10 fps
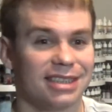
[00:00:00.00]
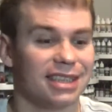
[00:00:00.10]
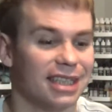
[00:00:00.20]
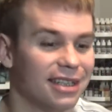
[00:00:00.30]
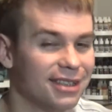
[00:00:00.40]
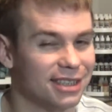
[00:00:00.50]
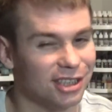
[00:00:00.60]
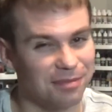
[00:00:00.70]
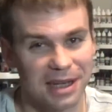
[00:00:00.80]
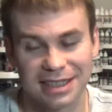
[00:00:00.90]
the
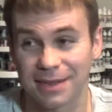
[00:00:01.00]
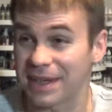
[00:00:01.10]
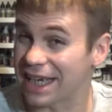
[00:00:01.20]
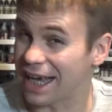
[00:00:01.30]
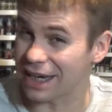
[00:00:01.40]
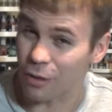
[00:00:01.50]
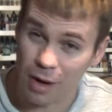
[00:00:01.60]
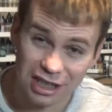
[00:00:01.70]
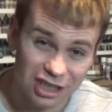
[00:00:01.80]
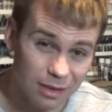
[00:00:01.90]
jump packs can be kind of
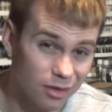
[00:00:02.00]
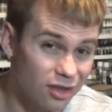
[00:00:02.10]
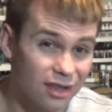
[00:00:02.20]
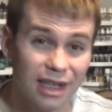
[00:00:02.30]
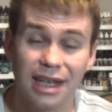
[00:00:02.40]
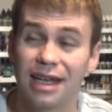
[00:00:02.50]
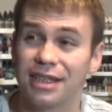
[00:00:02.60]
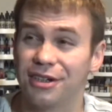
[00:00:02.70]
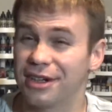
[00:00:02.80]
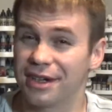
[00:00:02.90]
questionable.
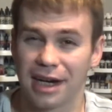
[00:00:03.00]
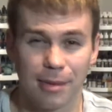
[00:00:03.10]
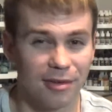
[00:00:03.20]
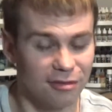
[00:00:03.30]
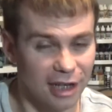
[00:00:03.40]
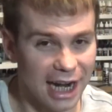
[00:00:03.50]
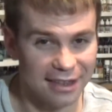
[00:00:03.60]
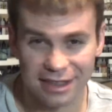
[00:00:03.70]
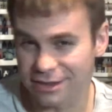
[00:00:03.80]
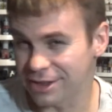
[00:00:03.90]
Your Hammer of
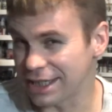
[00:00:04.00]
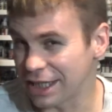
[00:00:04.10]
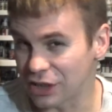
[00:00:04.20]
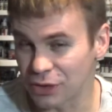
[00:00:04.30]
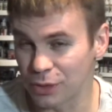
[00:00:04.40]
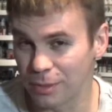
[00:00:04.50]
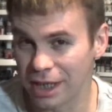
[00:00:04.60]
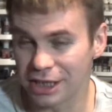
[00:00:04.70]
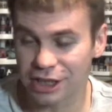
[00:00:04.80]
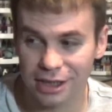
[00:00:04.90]
Wrath isn't really going to do
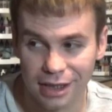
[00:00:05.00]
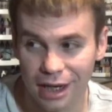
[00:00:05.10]
much.